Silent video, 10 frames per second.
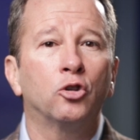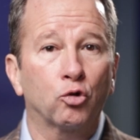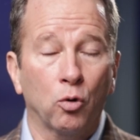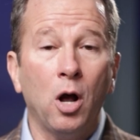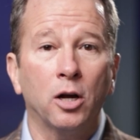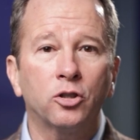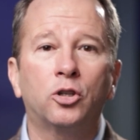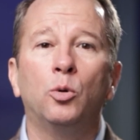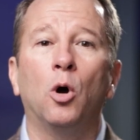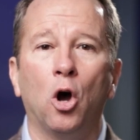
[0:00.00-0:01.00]
trust
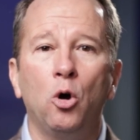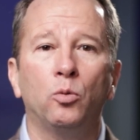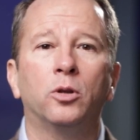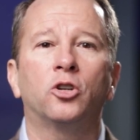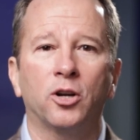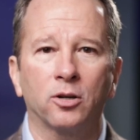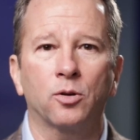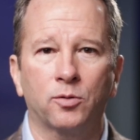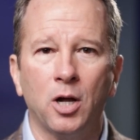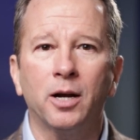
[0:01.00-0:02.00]
to own the shares
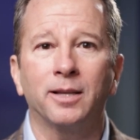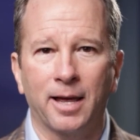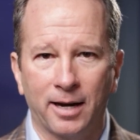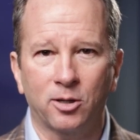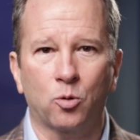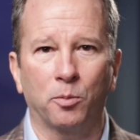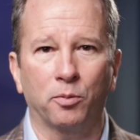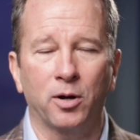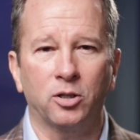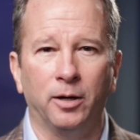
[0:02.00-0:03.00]
of stock in that S
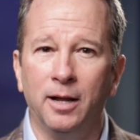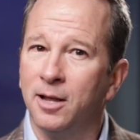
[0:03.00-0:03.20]
corporation.